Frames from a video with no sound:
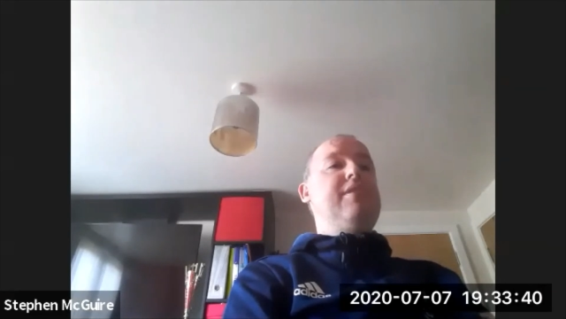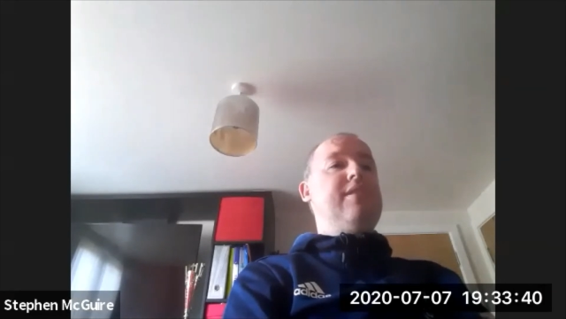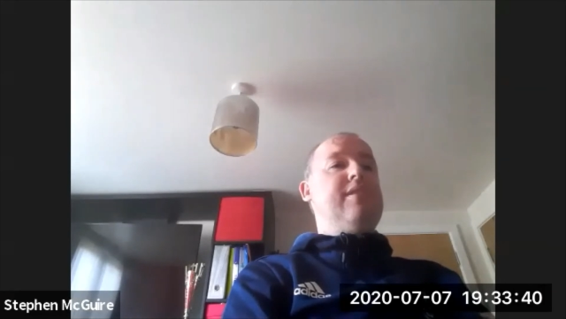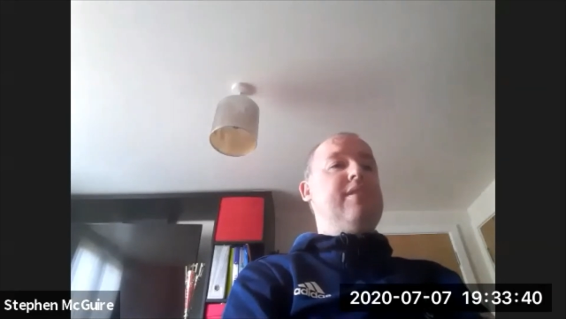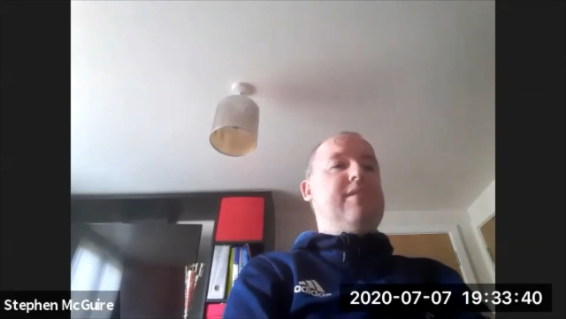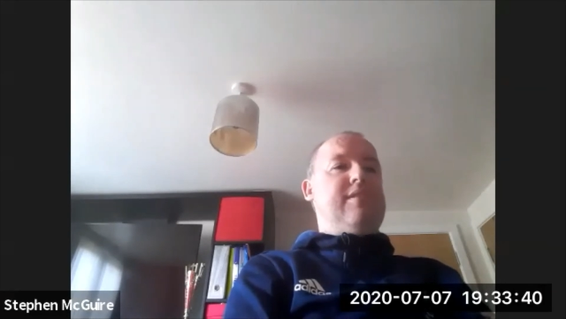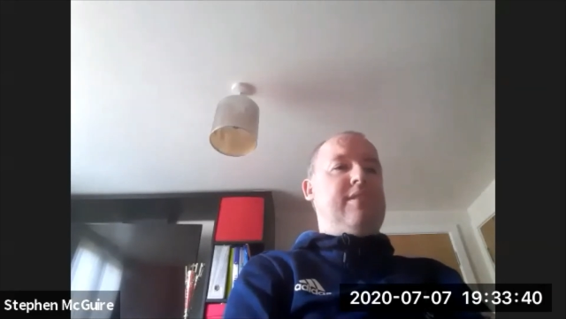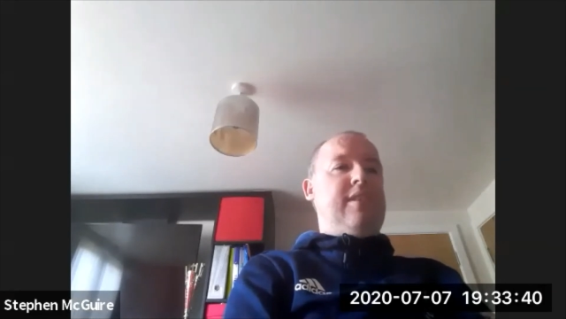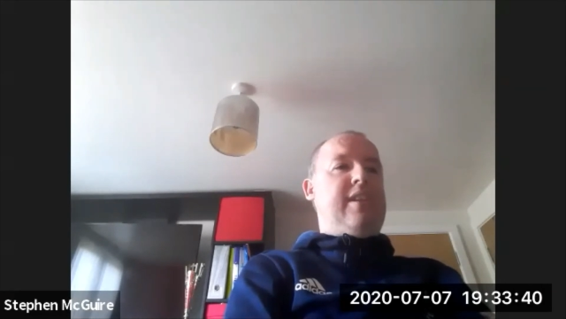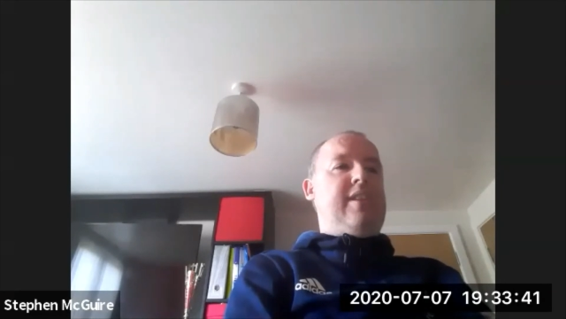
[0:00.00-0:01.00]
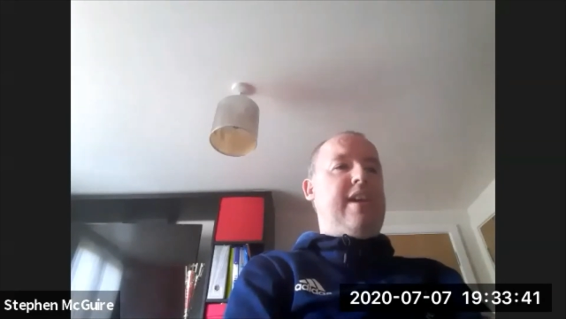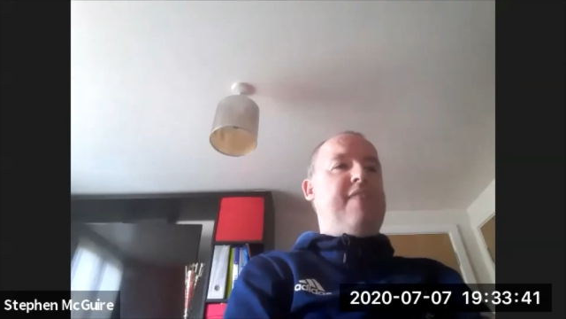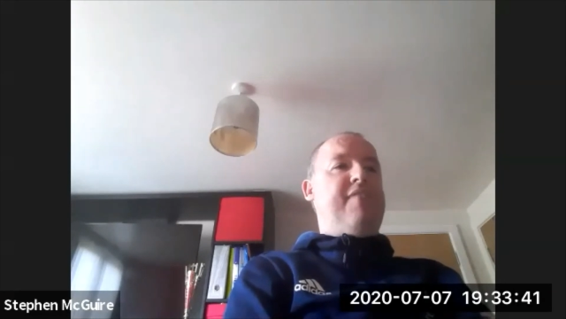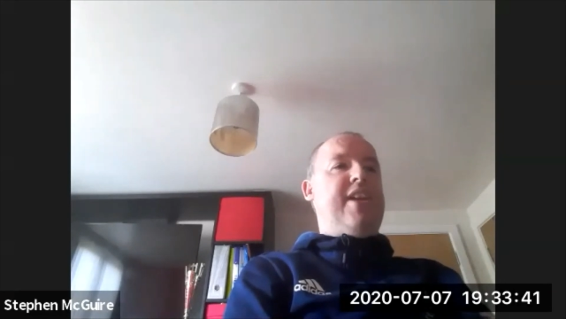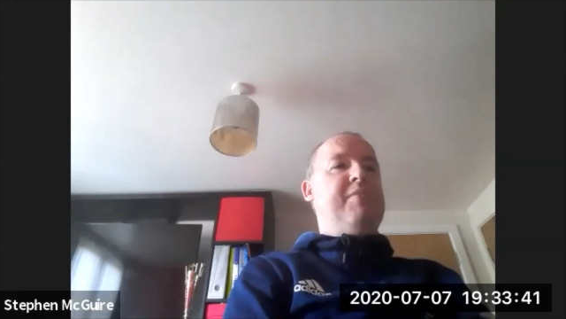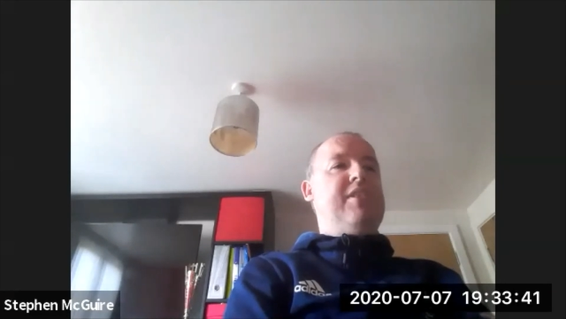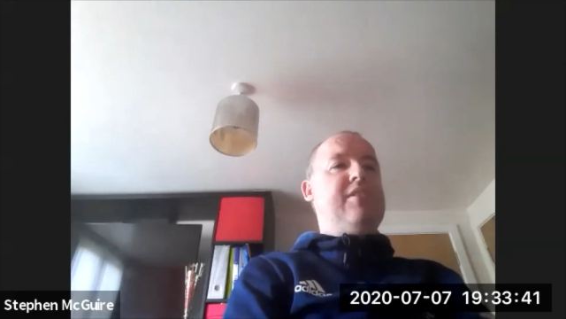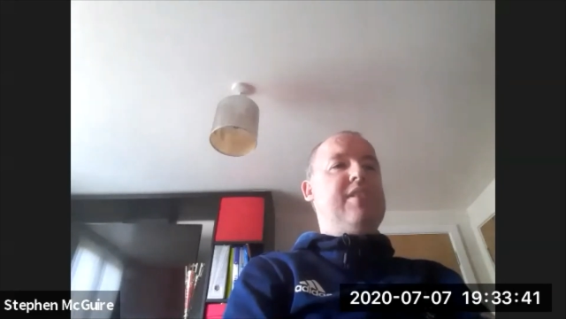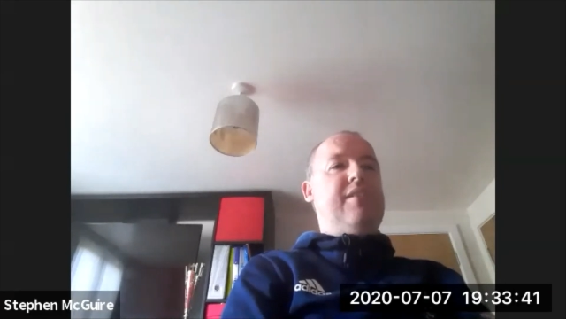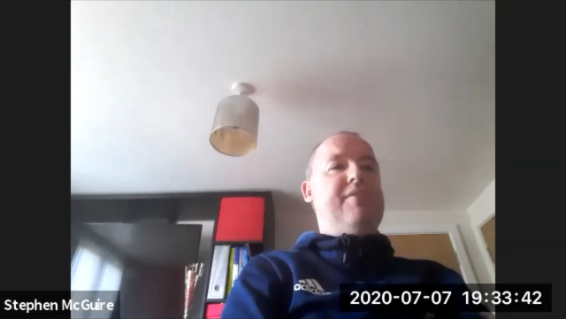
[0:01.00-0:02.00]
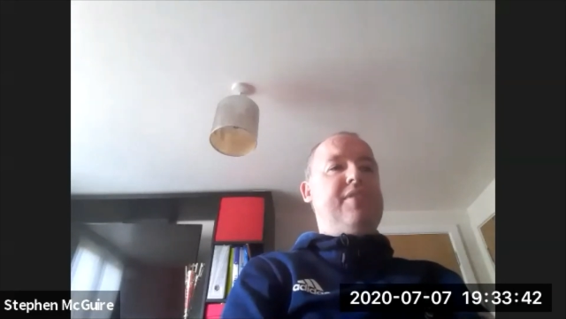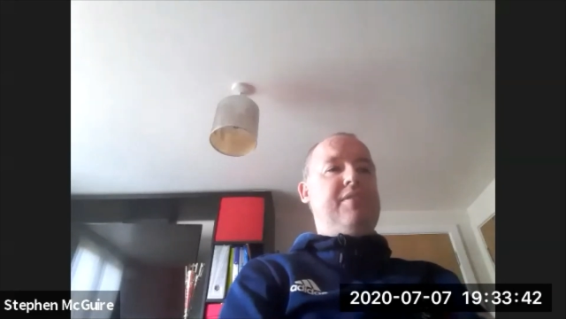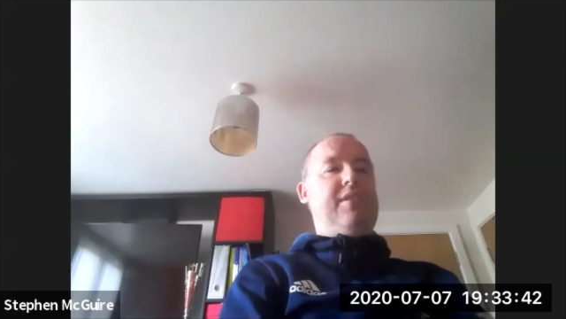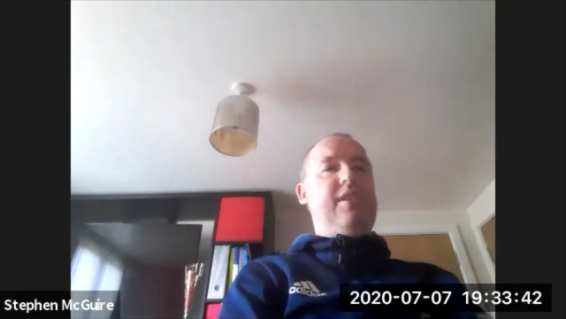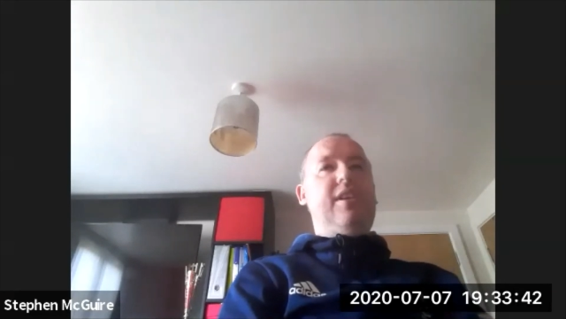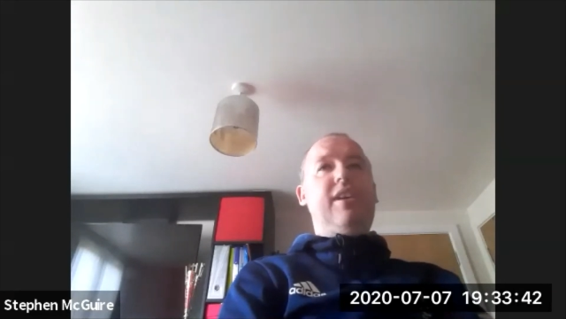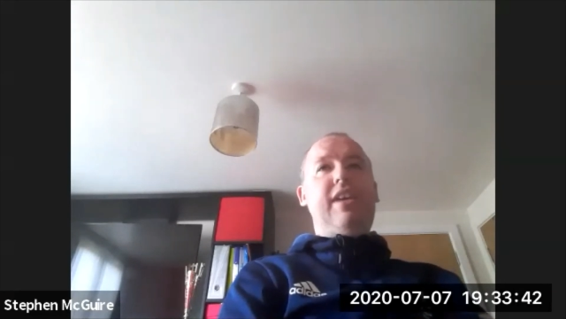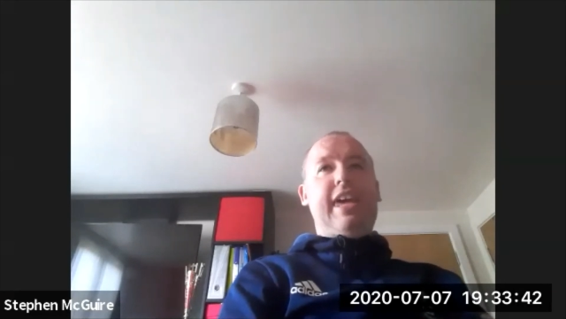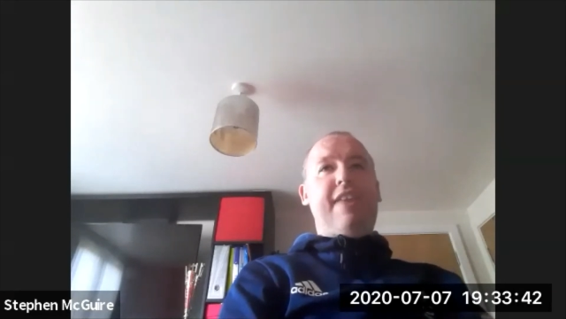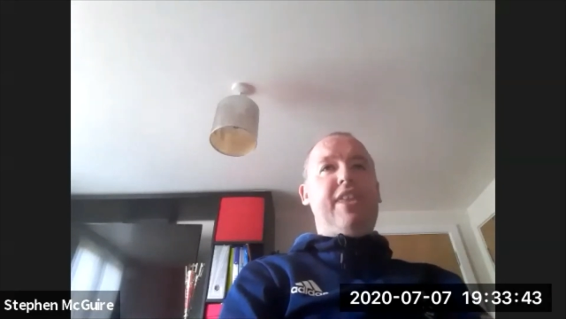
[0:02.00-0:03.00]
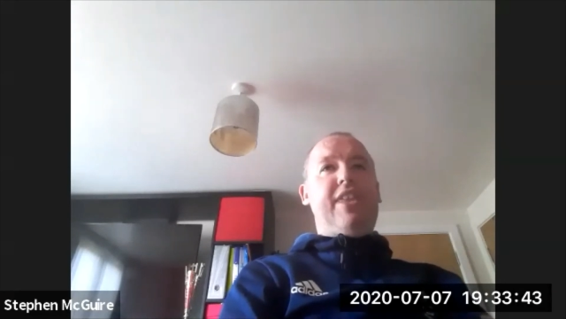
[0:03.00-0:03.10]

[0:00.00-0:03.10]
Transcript: Because you're in that environment yourself. So having that